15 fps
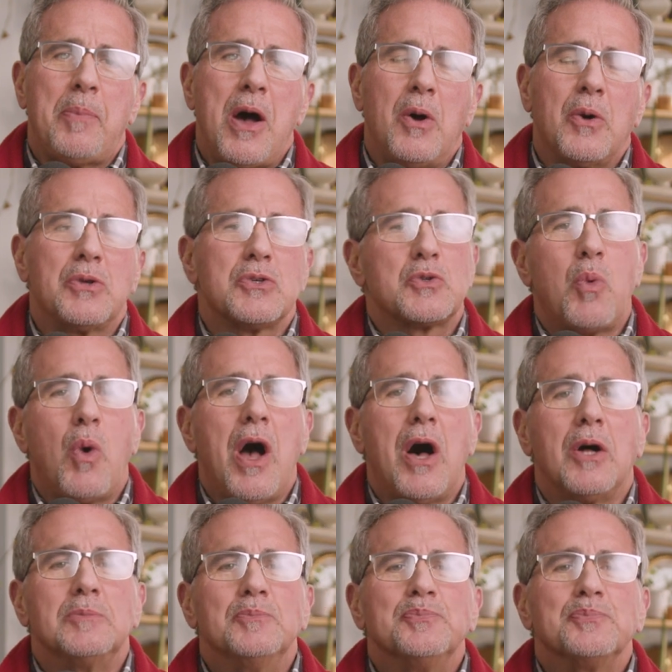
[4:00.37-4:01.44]
out as
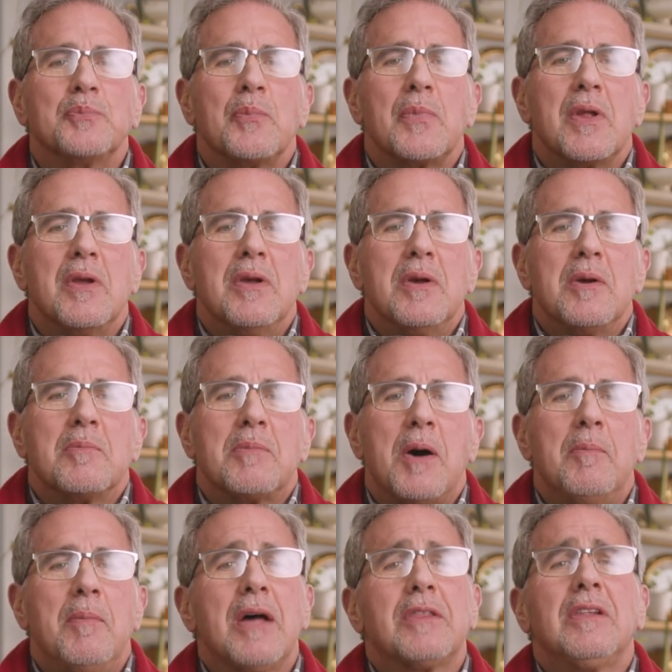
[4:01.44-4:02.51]
well.
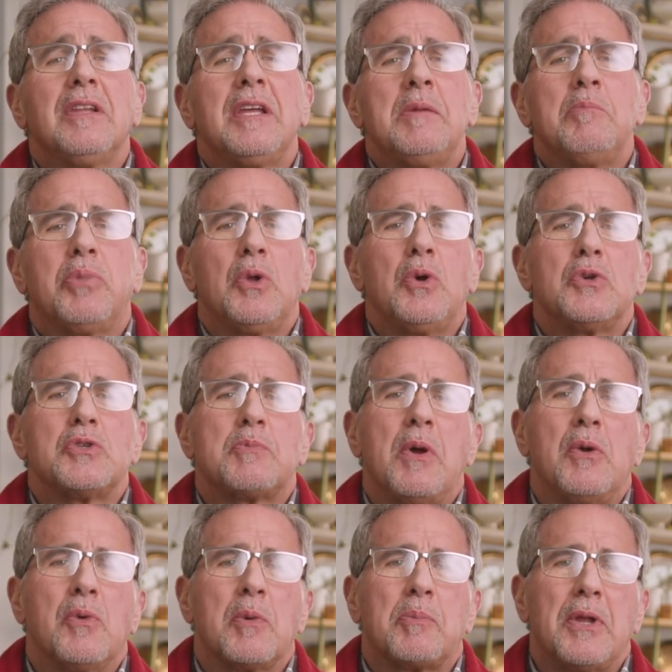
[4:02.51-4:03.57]
But methylene blue has
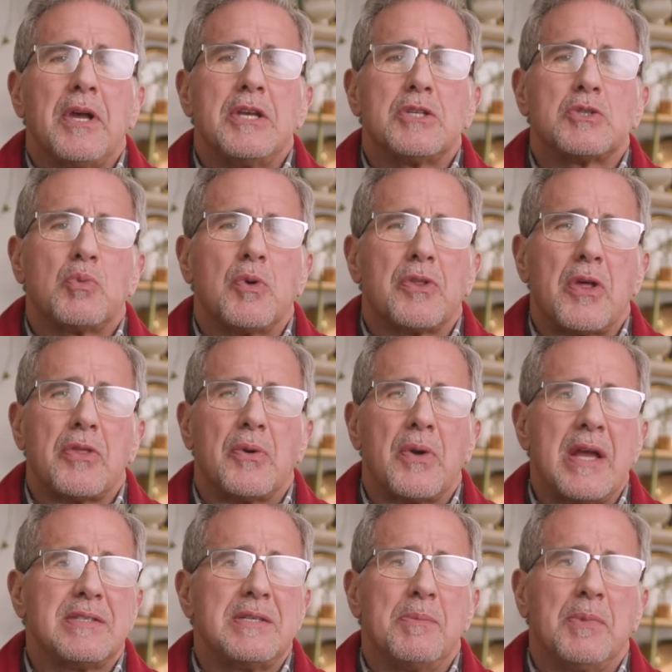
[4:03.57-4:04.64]
been replaced with other
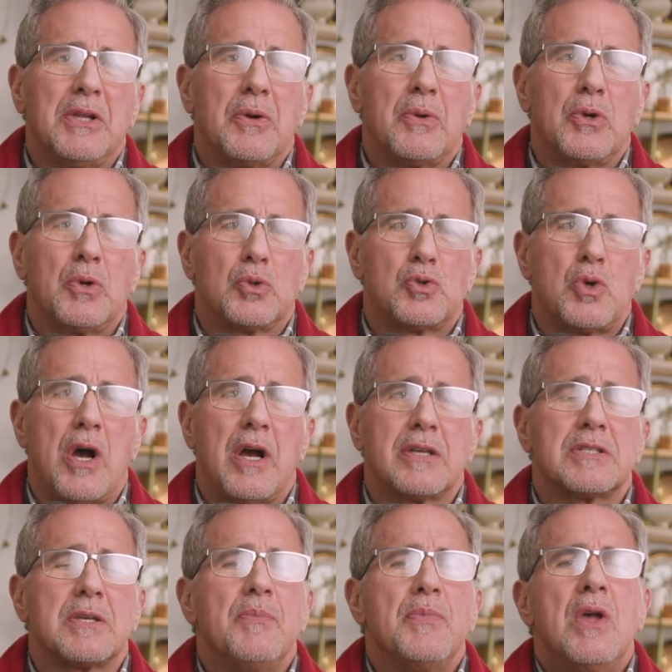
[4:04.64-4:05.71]
anti-malarial
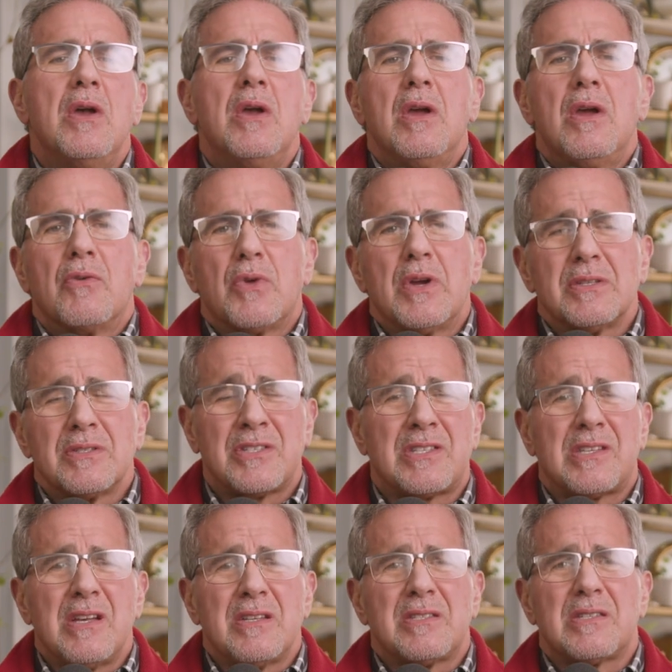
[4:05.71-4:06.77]
drugs. For
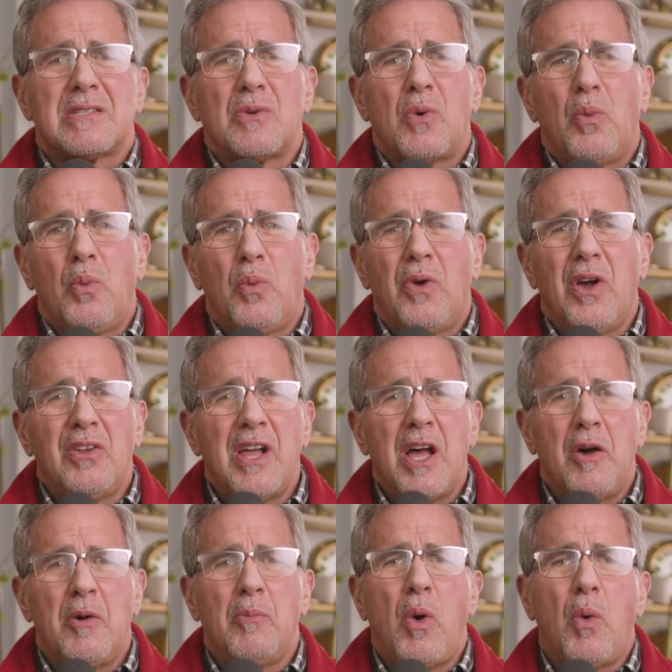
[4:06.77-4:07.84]
instance,
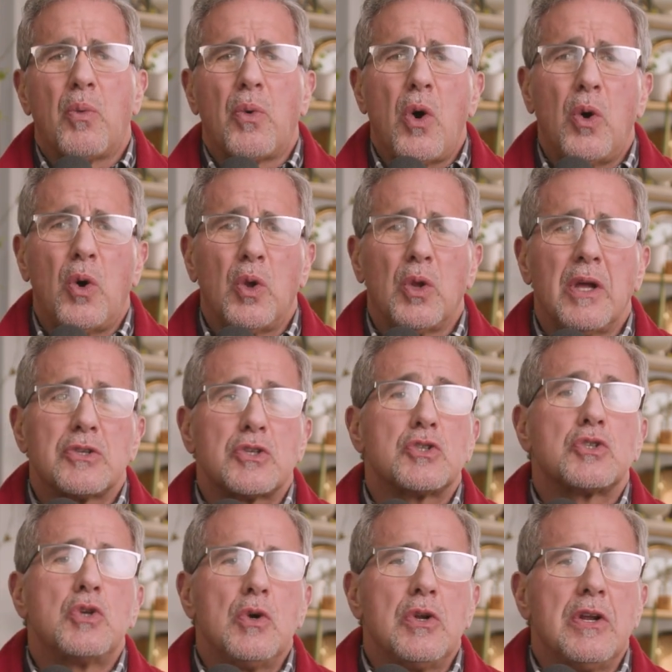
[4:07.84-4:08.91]
Wilhelm Rohl, a
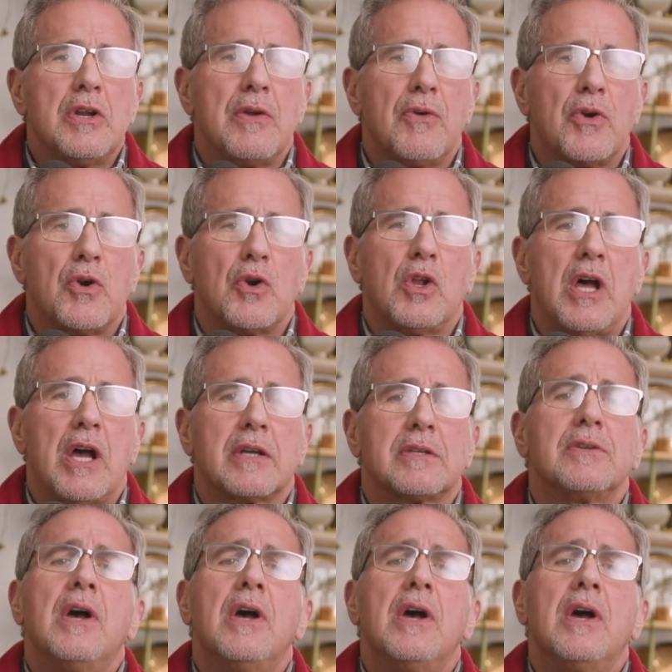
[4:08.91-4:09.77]
student of Ehrlich,